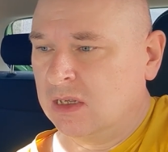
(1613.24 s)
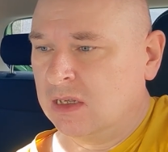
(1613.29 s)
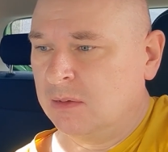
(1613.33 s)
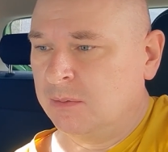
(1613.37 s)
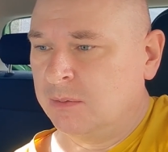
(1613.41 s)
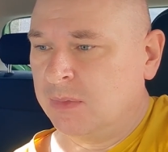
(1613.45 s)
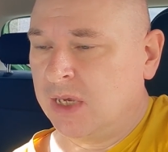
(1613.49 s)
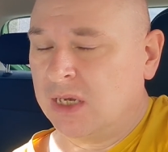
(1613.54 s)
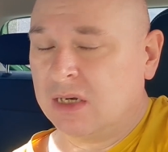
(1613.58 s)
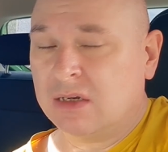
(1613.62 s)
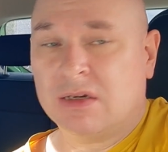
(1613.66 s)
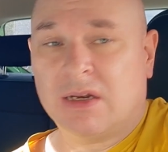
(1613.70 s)

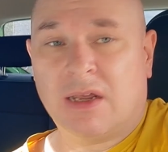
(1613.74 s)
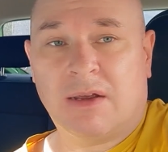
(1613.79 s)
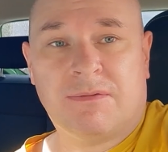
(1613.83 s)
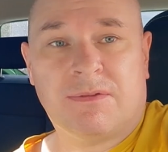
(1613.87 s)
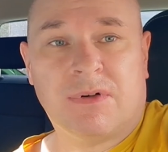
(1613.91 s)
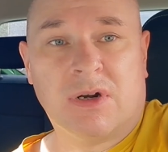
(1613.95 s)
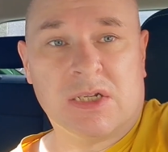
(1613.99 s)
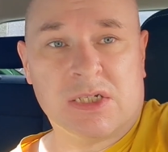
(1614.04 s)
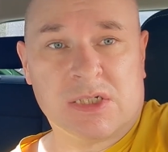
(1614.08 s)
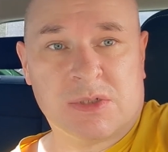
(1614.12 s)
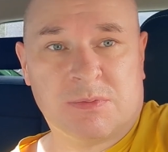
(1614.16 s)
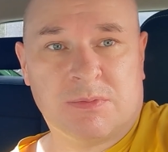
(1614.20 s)
Big
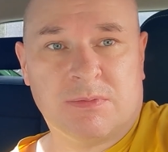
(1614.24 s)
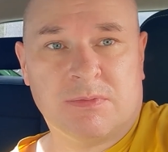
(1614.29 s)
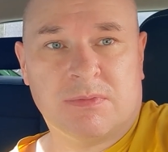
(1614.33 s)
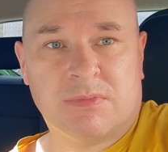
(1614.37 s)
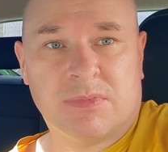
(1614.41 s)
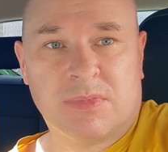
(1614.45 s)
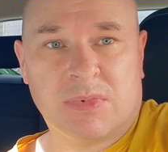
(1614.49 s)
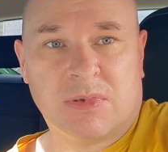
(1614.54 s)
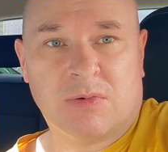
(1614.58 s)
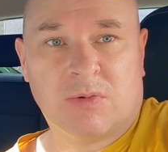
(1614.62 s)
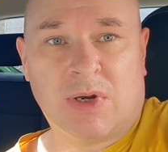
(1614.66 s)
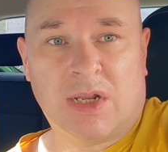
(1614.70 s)
difference,
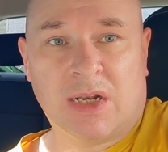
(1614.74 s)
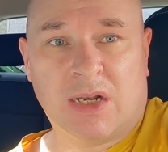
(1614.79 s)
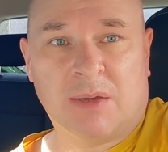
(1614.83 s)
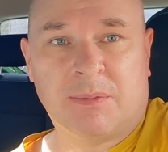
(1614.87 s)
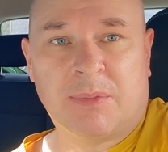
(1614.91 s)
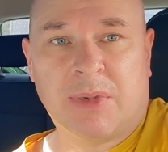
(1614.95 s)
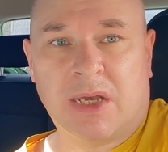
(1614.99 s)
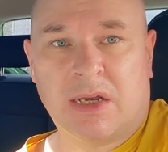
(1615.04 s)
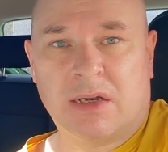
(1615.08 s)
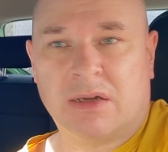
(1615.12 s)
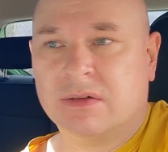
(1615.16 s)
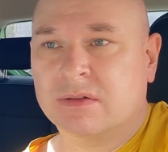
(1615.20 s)
really
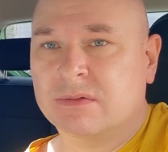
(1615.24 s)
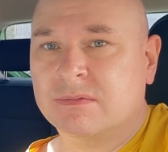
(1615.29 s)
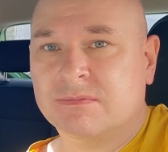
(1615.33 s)
big.